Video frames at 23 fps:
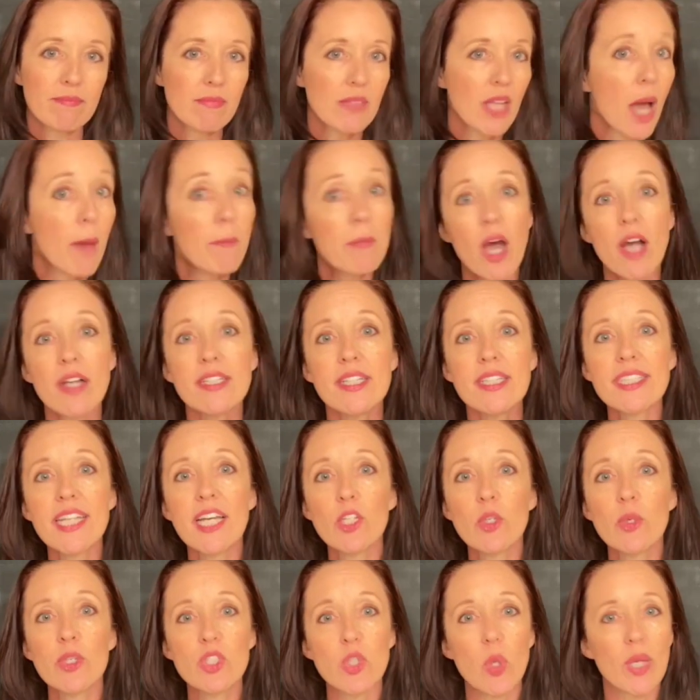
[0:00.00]
I'm not going to tell
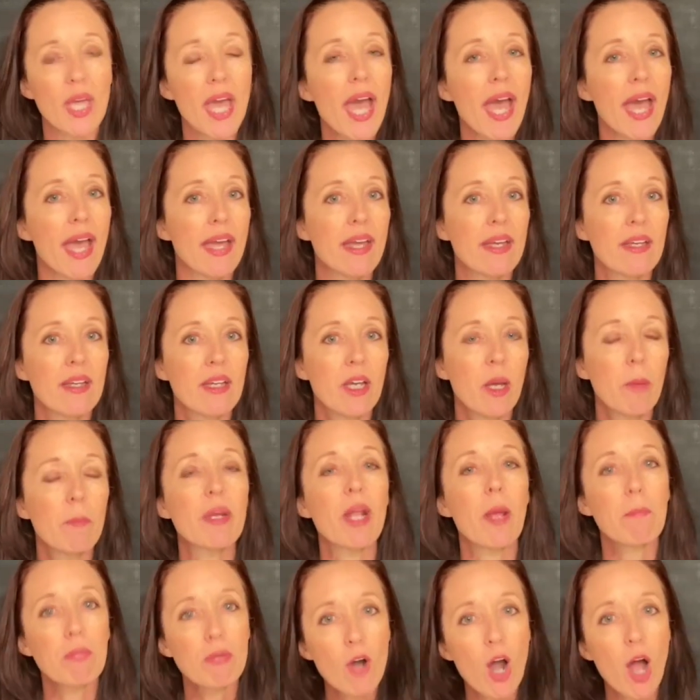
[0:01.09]
you it's okay, but
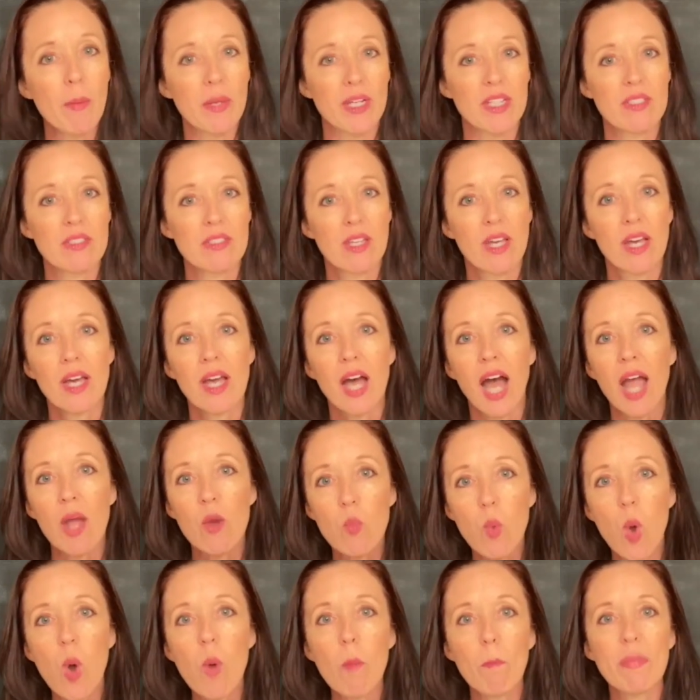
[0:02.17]
I promise I
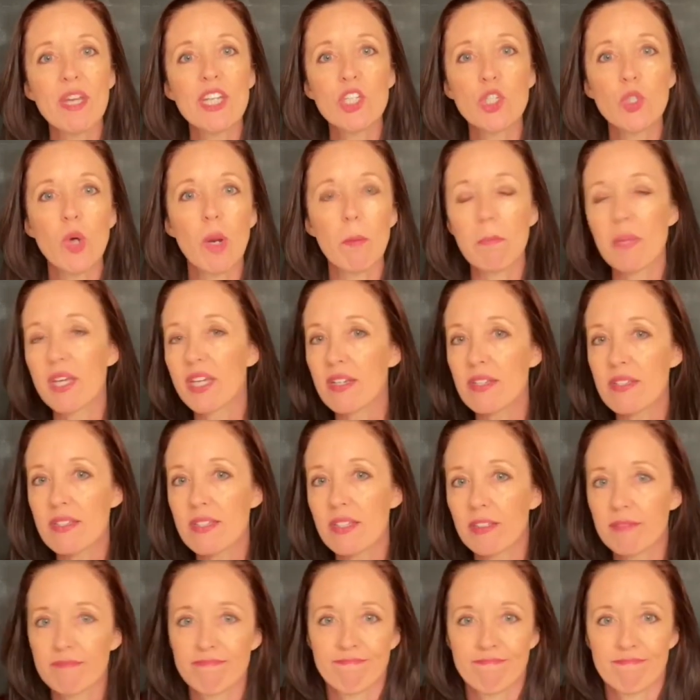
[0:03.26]
won't beat you up because
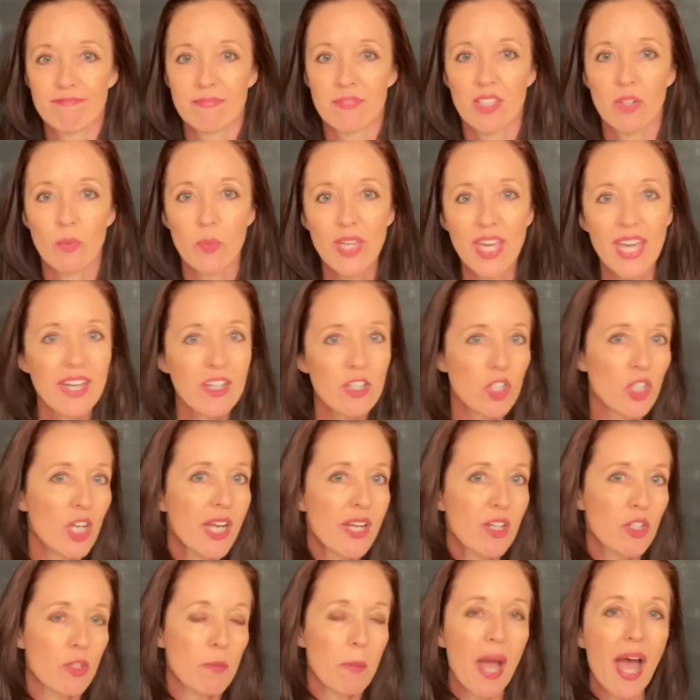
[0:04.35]
we can't
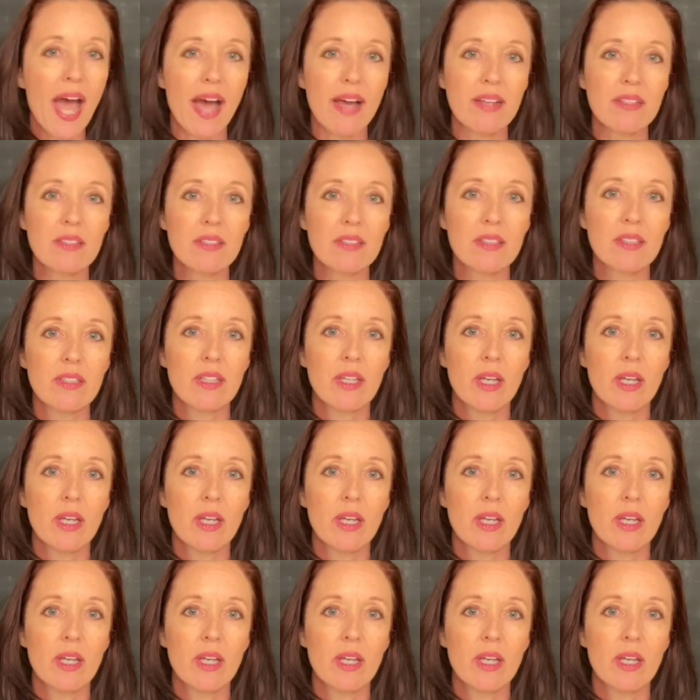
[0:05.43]
change the past.